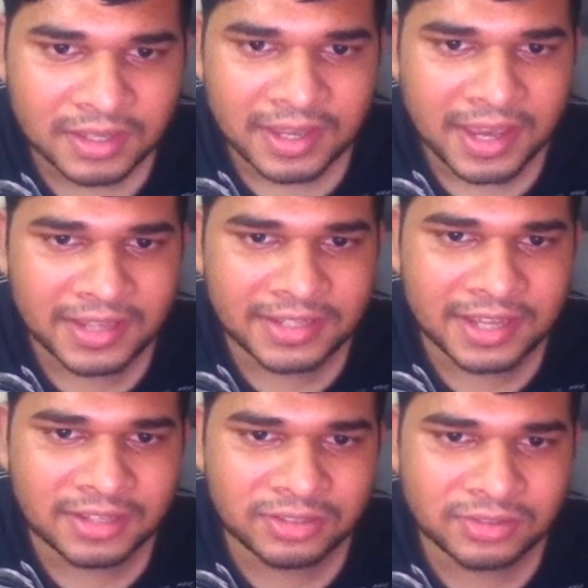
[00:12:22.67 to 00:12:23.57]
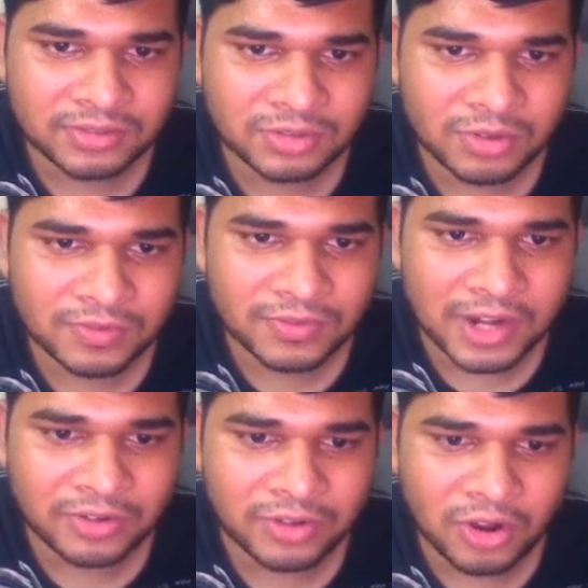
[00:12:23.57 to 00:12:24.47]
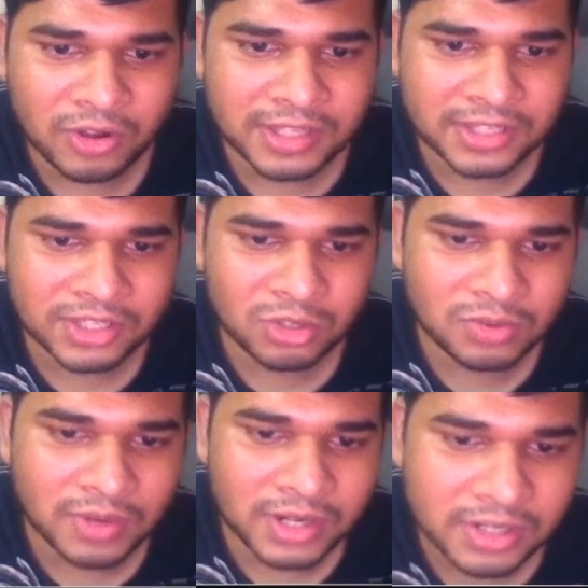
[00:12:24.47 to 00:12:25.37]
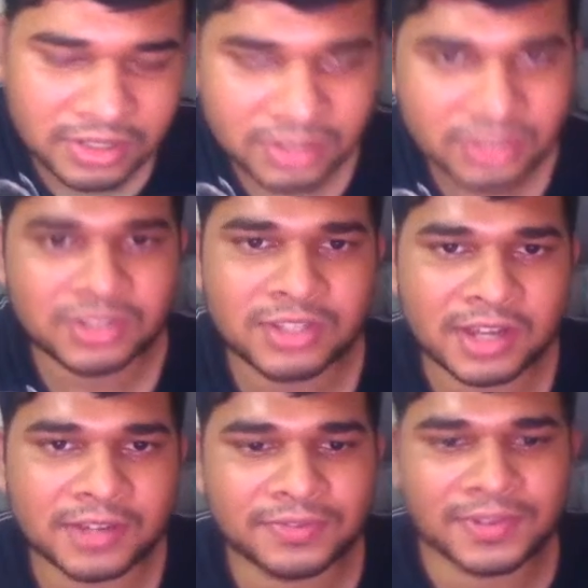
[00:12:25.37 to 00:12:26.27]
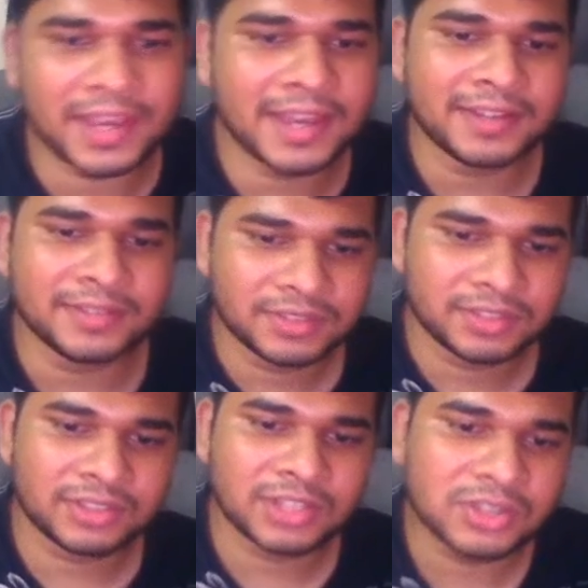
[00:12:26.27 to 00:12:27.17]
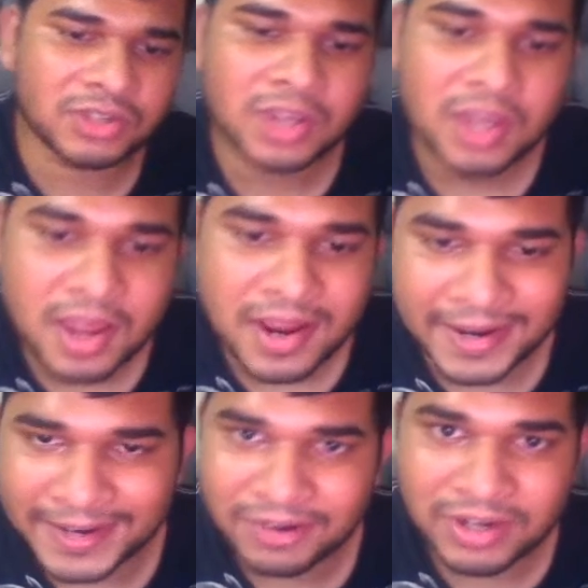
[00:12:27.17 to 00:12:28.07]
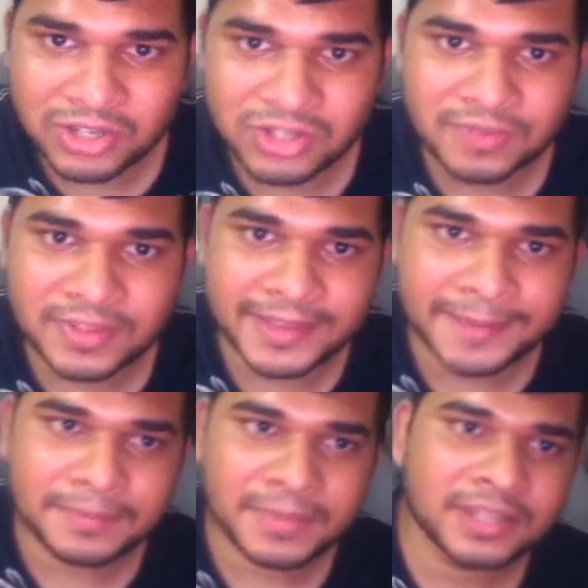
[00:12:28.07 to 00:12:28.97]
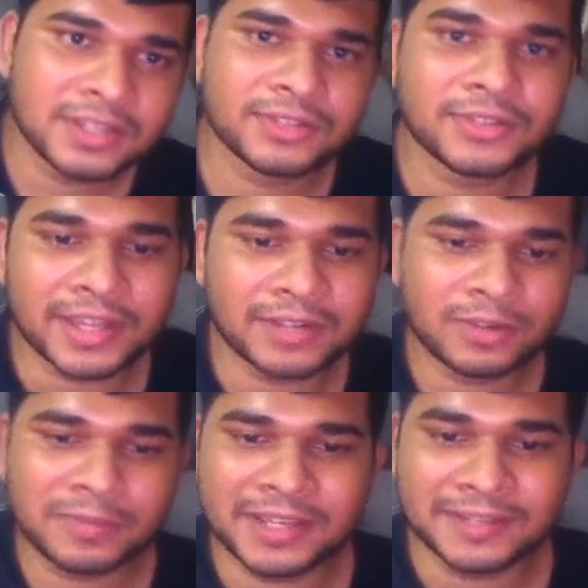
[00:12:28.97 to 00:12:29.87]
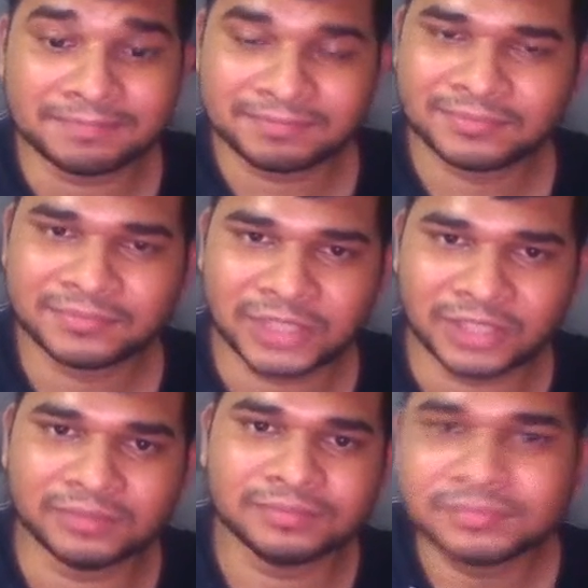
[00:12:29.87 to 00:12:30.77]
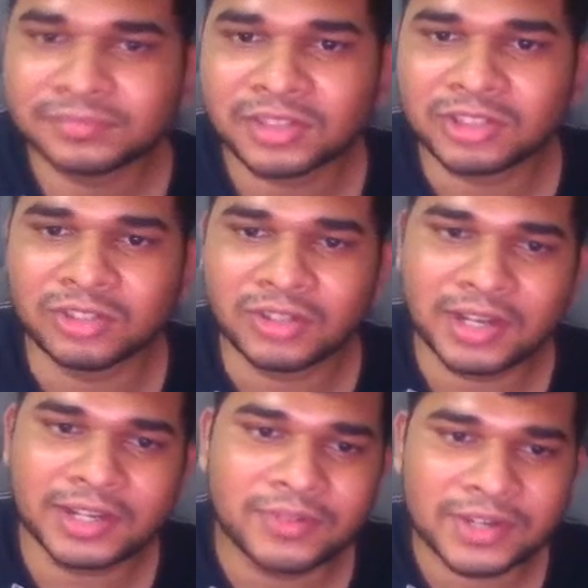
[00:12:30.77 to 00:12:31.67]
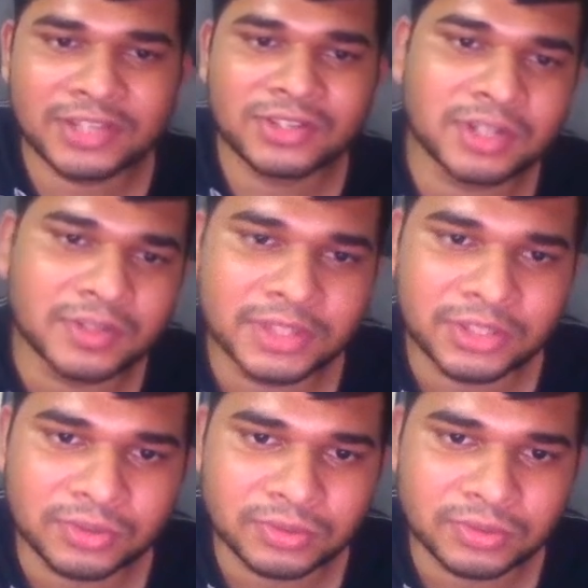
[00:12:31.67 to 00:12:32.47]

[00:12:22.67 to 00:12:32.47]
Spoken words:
and yeah, so fill out all these usual stuff and just register with them. So that would be, you know you got it registered with you,